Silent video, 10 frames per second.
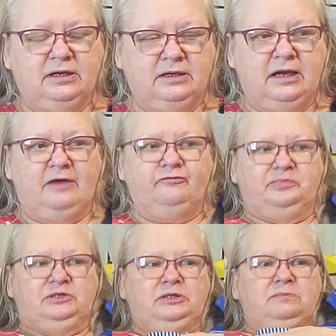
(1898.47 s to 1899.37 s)
Uh,
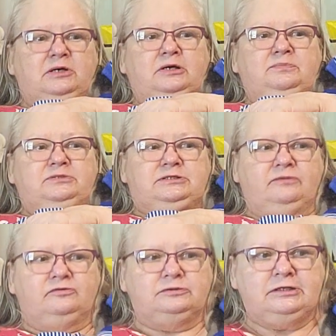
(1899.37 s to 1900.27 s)
I've put him up
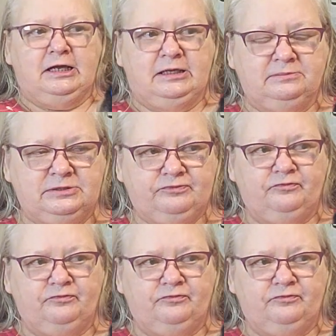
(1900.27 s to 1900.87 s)
several times